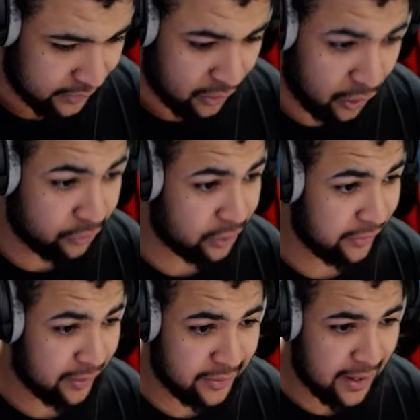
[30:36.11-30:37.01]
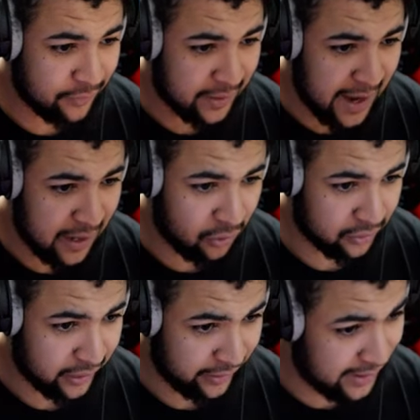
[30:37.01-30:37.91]
Also, does he have the catalog
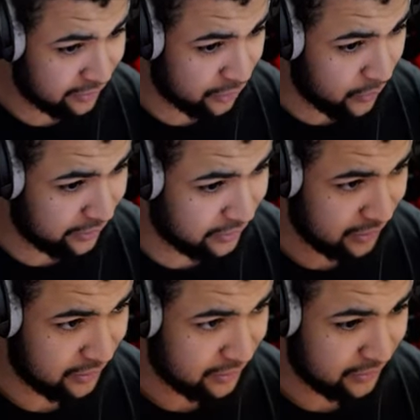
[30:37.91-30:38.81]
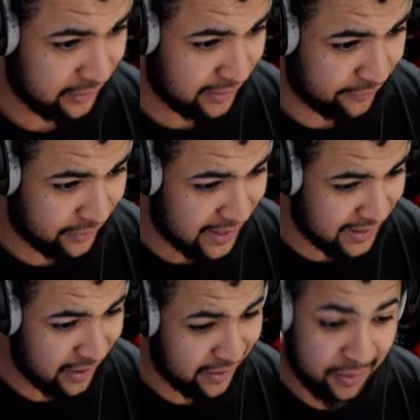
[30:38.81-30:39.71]
done? That's the question. Does he have that?
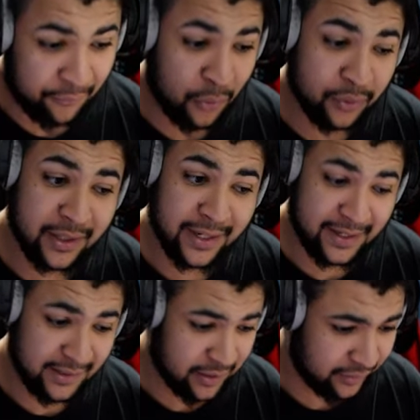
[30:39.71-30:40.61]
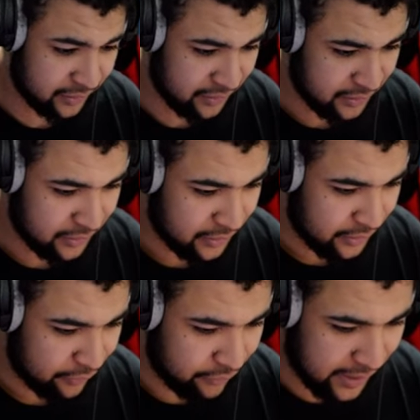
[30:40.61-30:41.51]
Unfortunately, he doesn't.
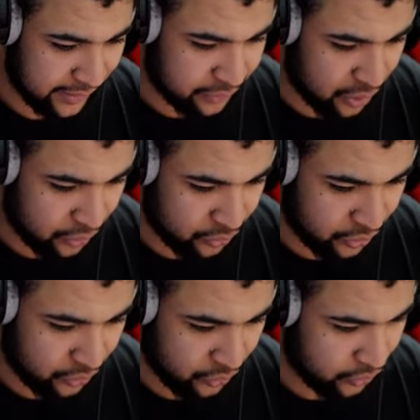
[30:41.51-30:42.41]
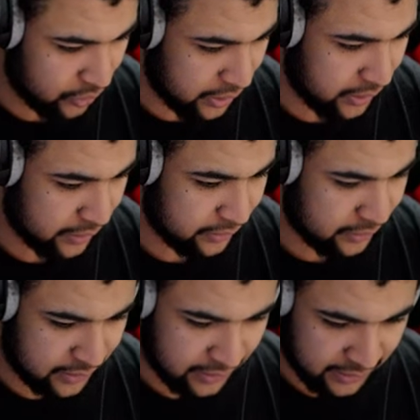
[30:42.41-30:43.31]
Right, let's go to uh,
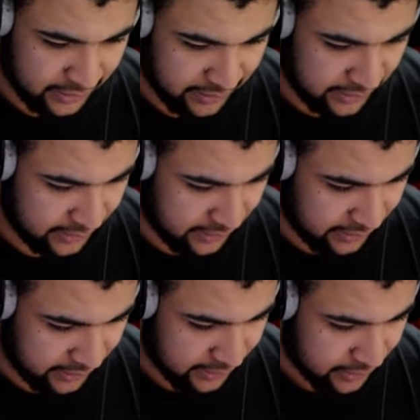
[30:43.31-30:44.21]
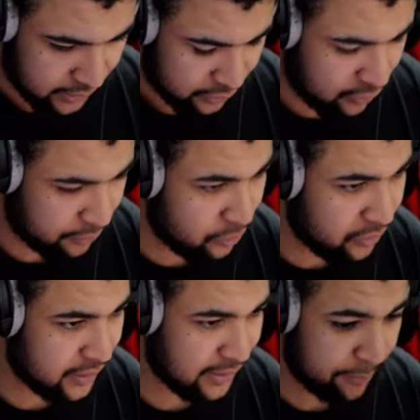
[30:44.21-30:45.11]
the draft board.
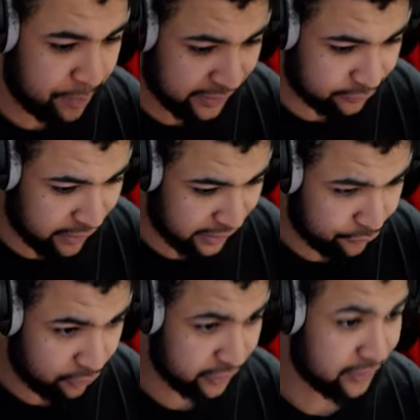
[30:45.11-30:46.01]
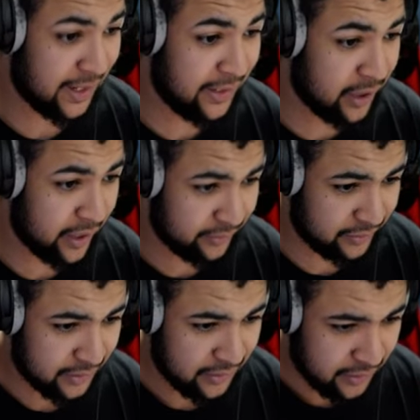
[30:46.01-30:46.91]
Does he have picks ready for us? He does.
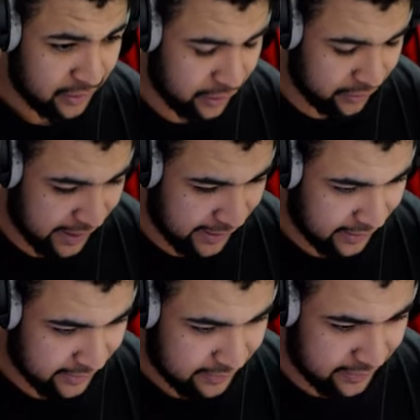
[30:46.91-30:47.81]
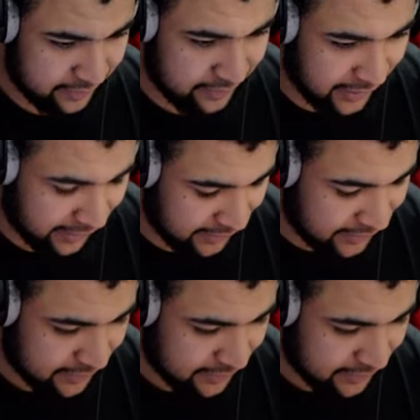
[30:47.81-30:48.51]
Okay, let's see.